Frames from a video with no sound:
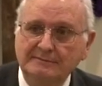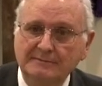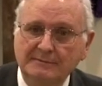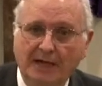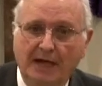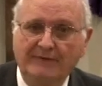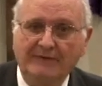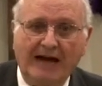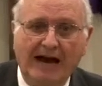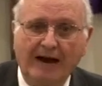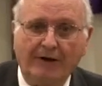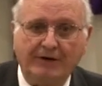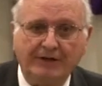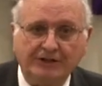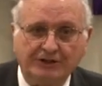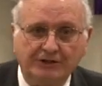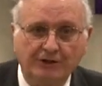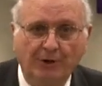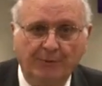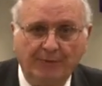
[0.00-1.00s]
Love
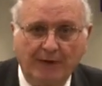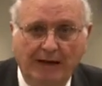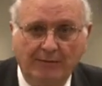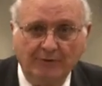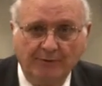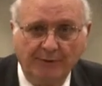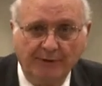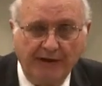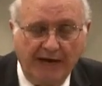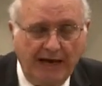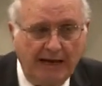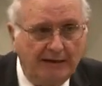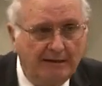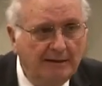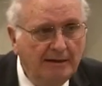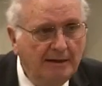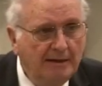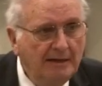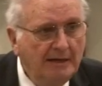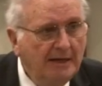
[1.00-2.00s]
Irish, no problem with
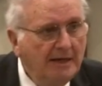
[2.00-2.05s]
that.